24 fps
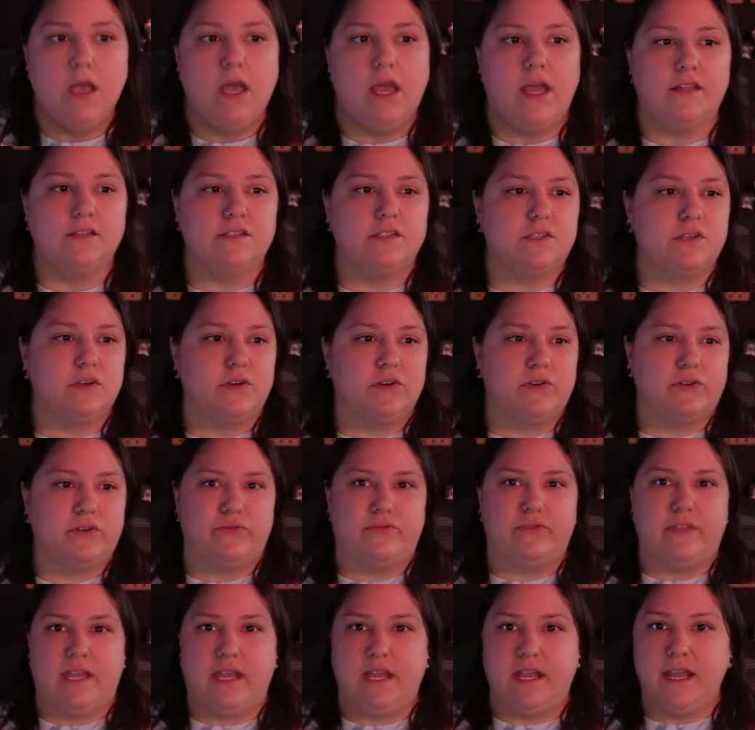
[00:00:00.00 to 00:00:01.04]
And so
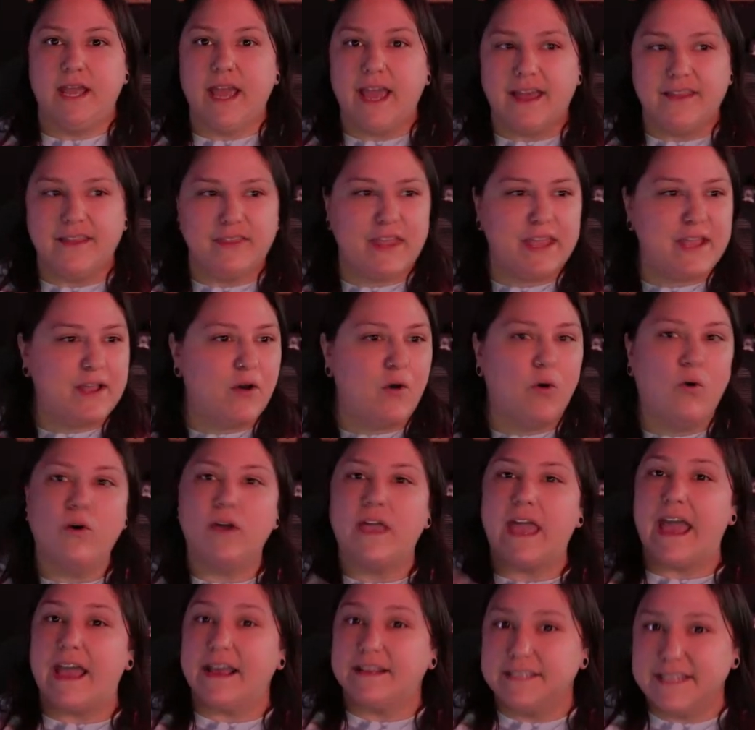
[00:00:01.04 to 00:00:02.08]
they had like a whole
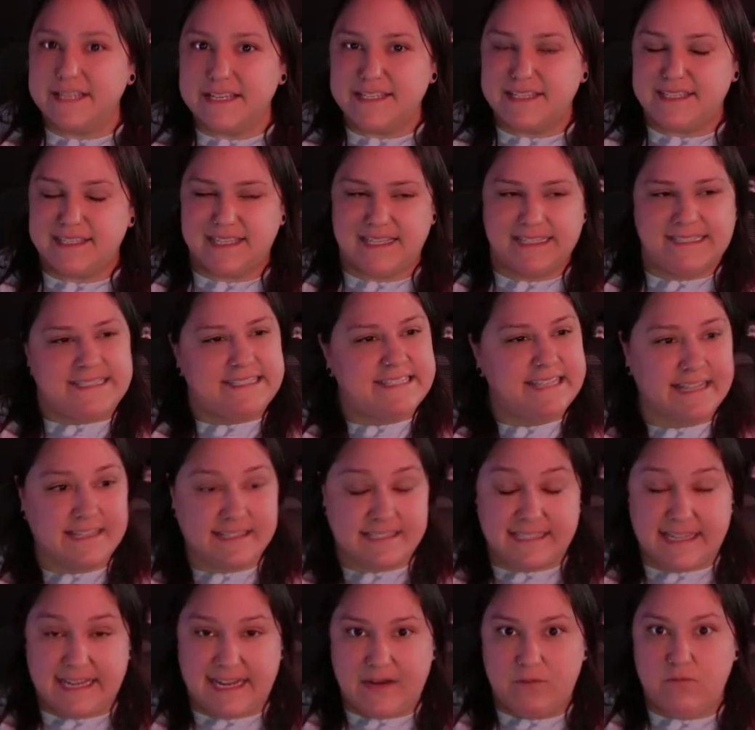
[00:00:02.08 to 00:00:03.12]
cactus sunset
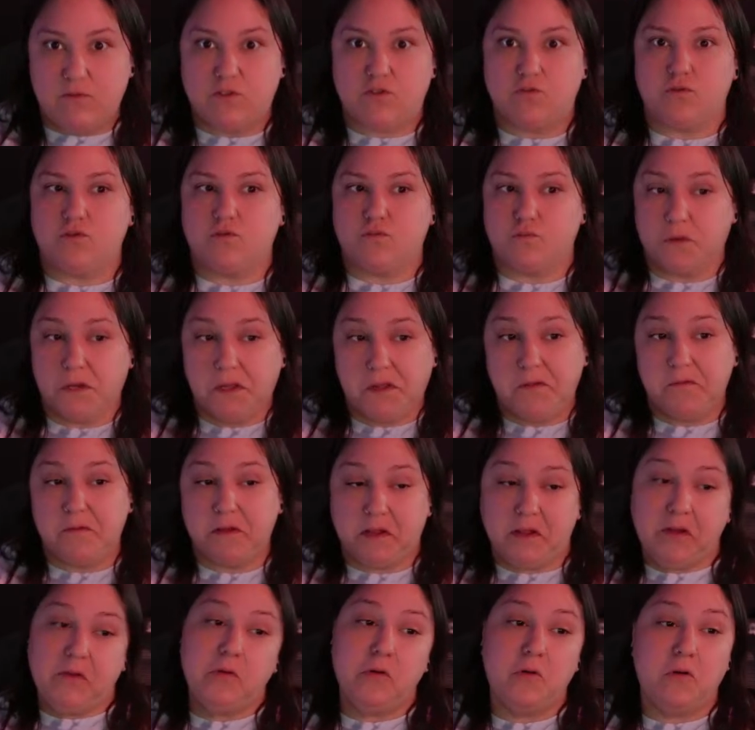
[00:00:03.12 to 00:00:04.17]
scene, which was really,
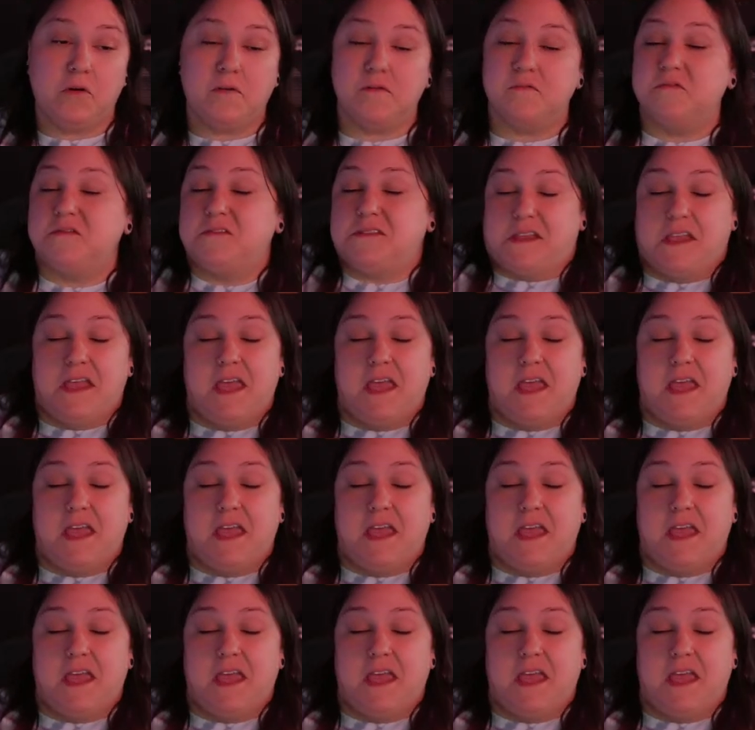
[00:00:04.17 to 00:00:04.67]
really cool.